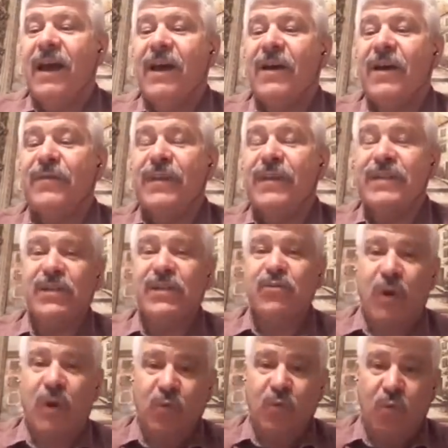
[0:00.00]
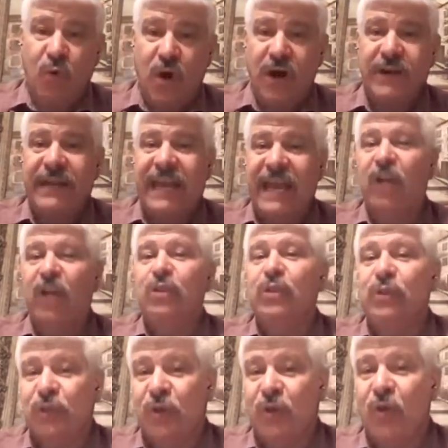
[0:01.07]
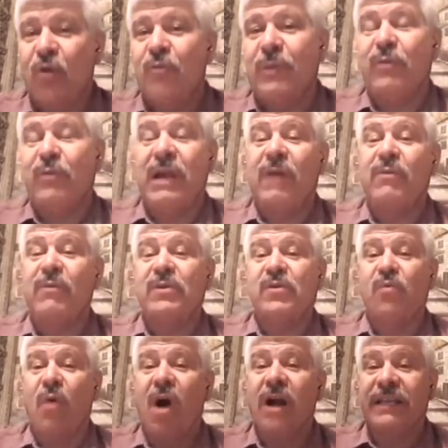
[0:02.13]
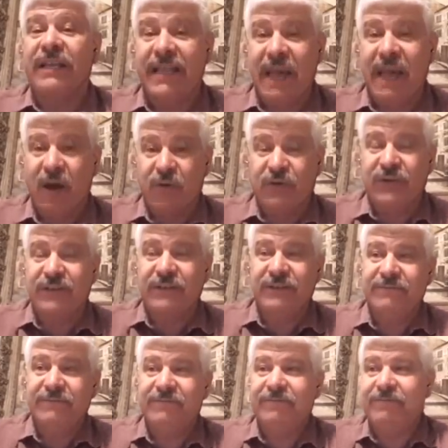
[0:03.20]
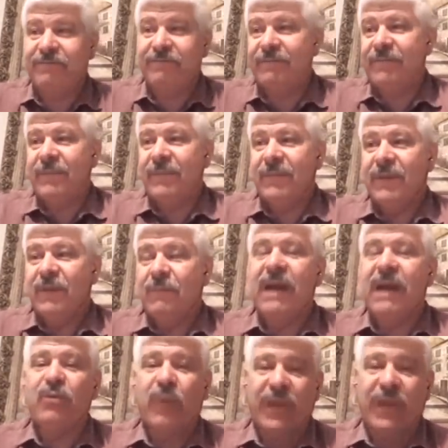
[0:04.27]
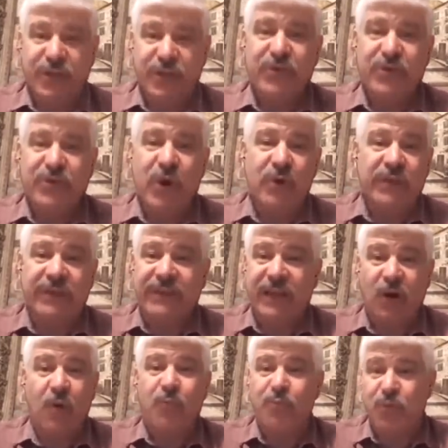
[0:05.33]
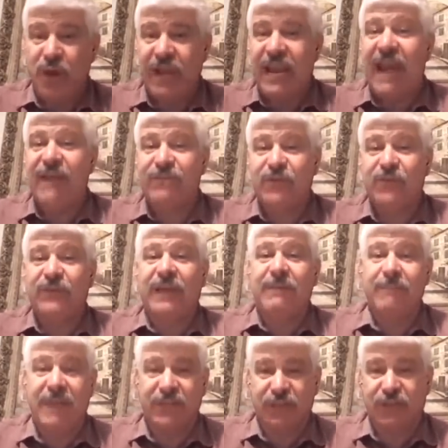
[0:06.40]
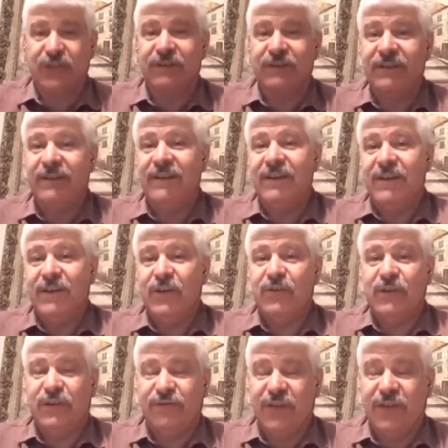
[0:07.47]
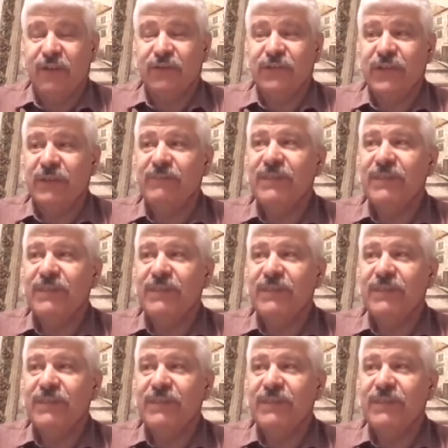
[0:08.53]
This is what one elder told me when I was walking out. By the way, you know that they don't pray after they mention your disfellowship.